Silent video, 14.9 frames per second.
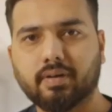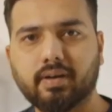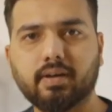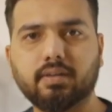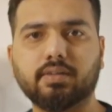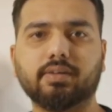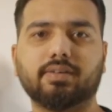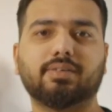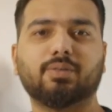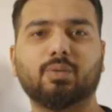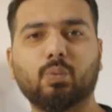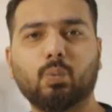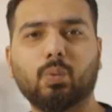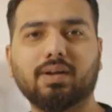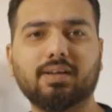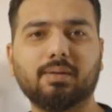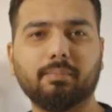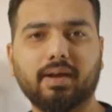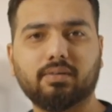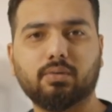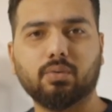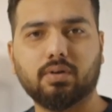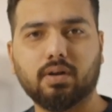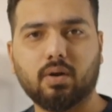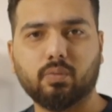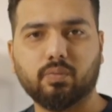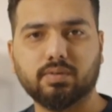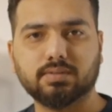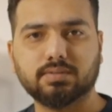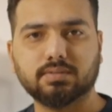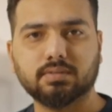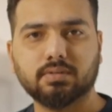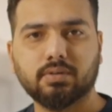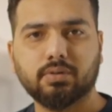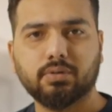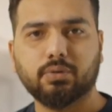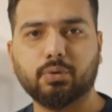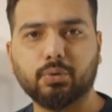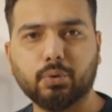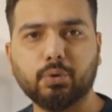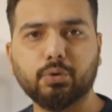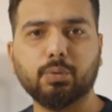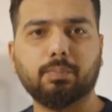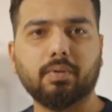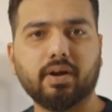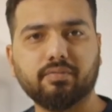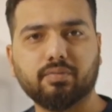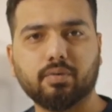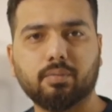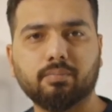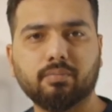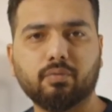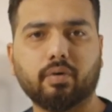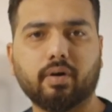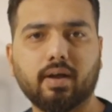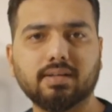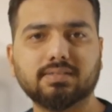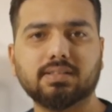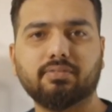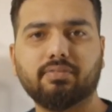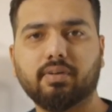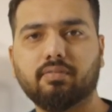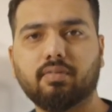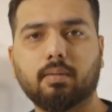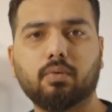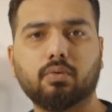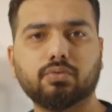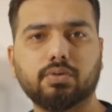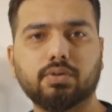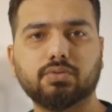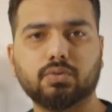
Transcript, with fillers: Hey there, welcome back to Cloudways, your go-to platform for hassle-free web hosting